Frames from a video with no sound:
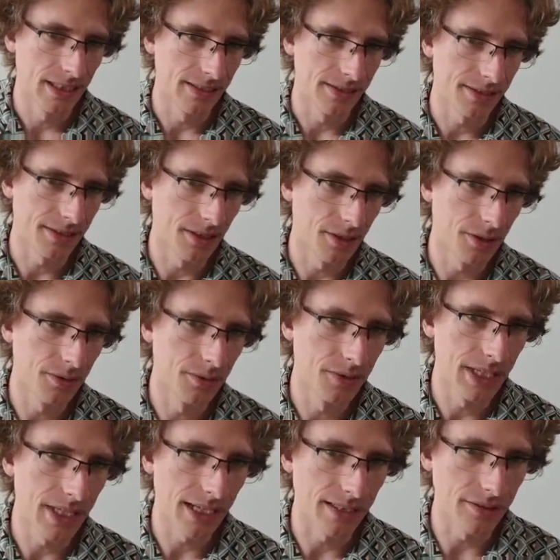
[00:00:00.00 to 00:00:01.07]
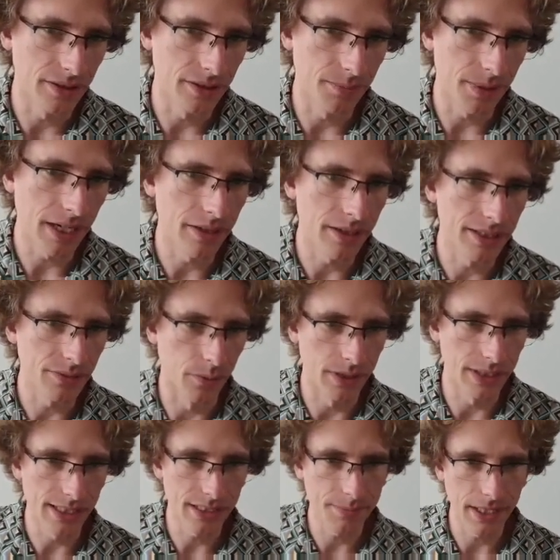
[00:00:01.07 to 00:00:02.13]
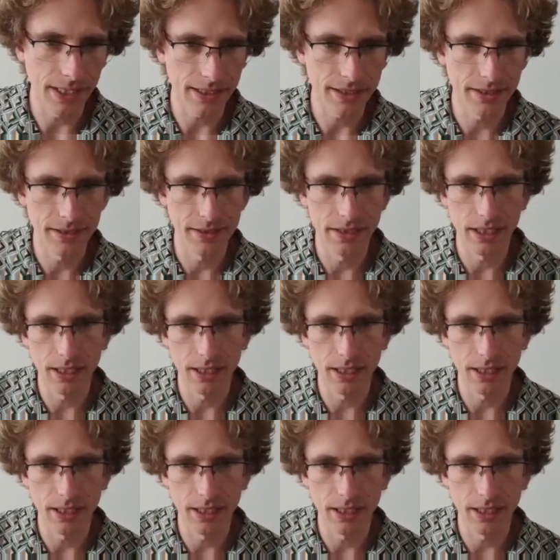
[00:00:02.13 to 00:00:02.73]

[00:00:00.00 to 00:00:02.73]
So yeah, doing the pairing is one aspect.